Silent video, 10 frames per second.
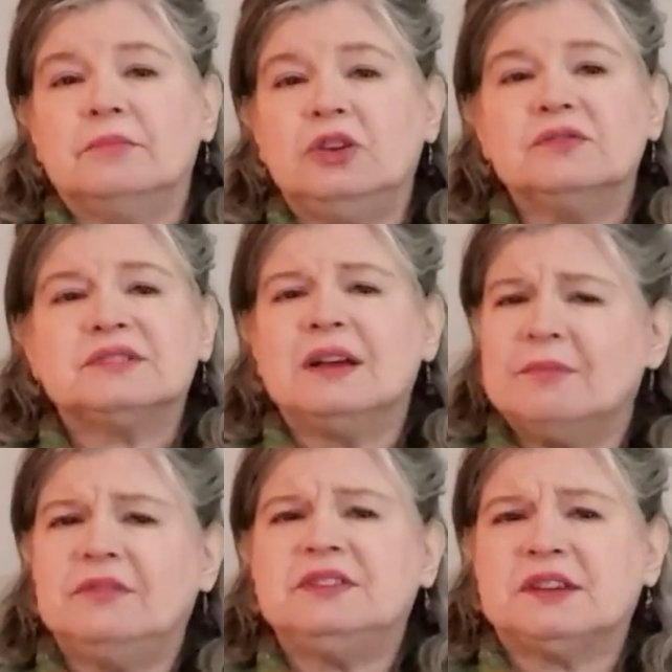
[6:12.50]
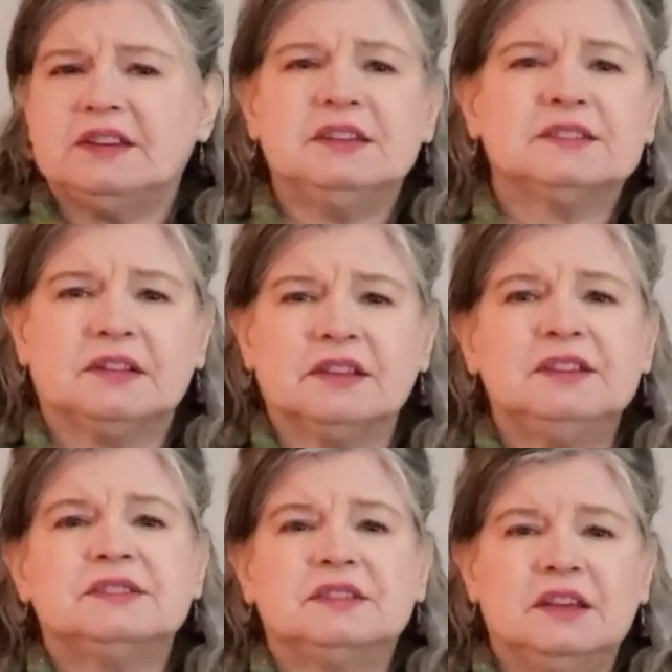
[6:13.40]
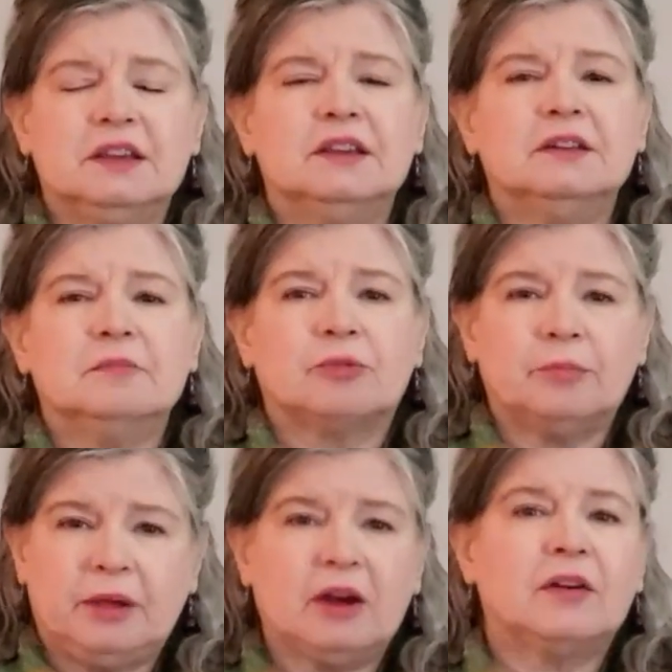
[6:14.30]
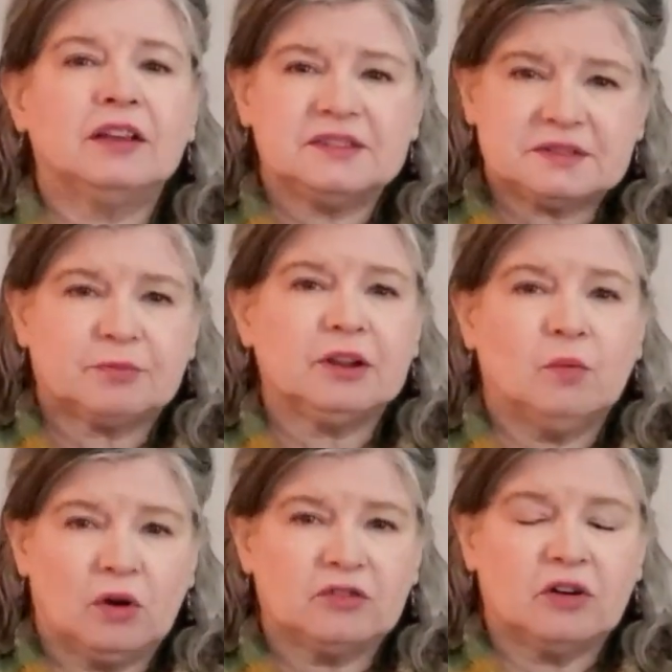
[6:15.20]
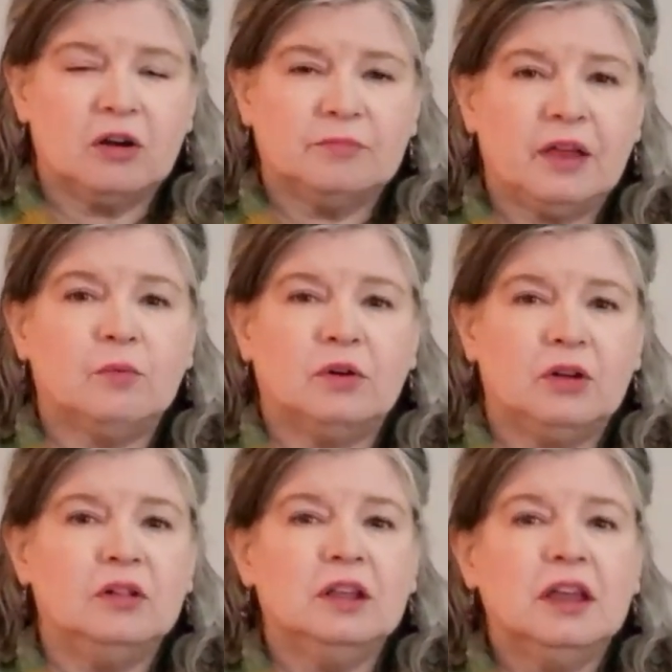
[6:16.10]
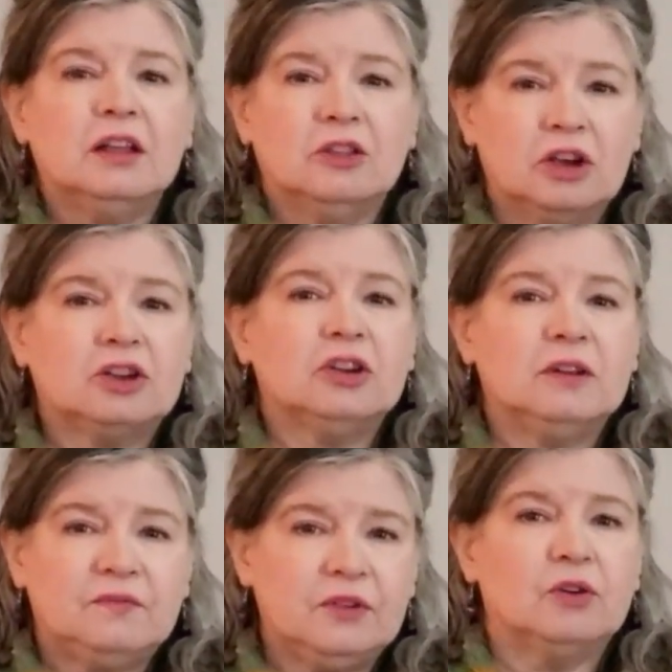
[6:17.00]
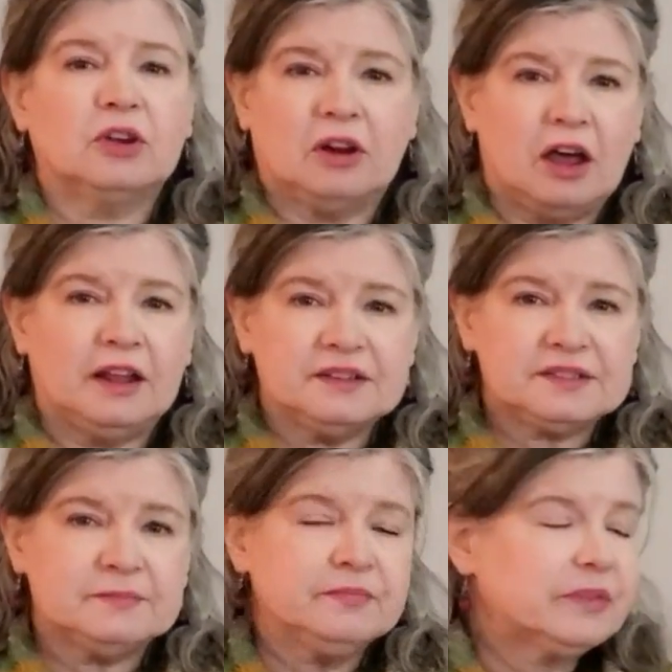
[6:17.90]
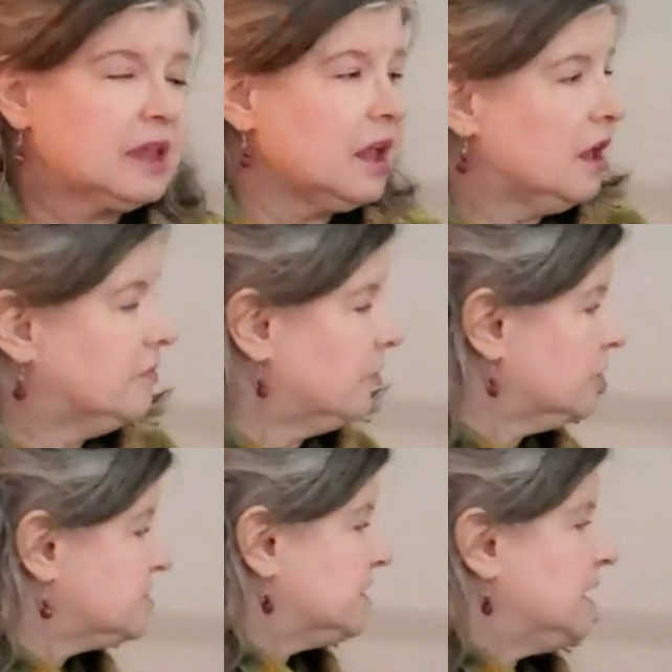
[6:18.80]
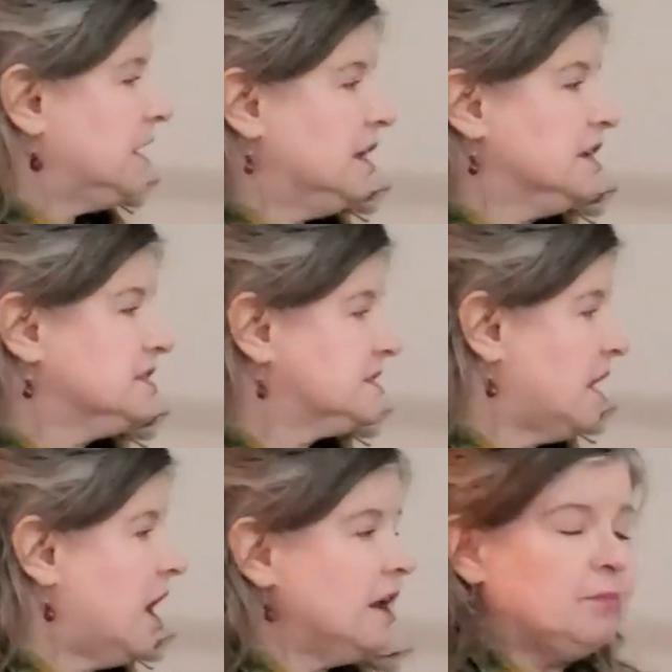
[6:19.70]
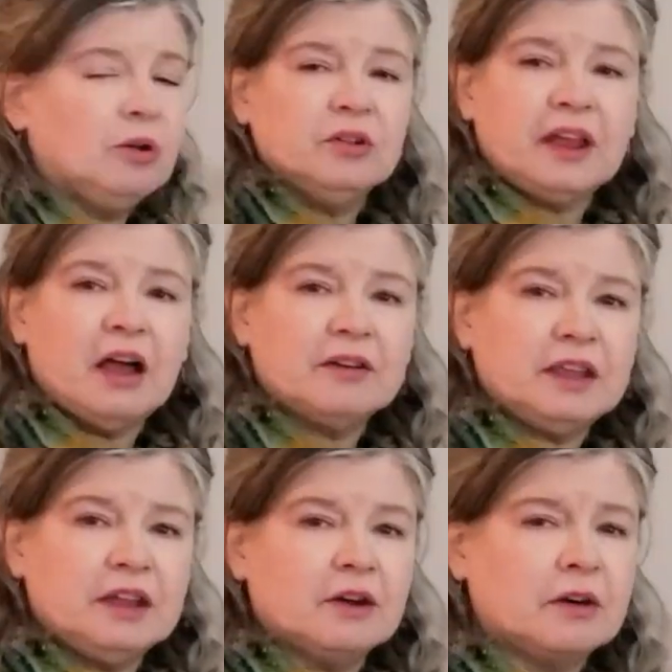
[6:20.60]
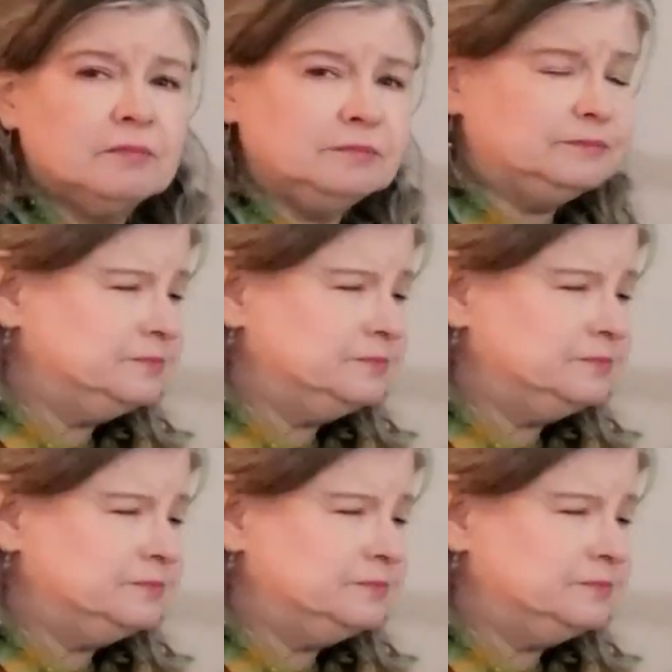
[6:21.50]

use some of these ideas at least in preparing a spring wardrobe that will look good and feel good on us. First thing is, I pulled out here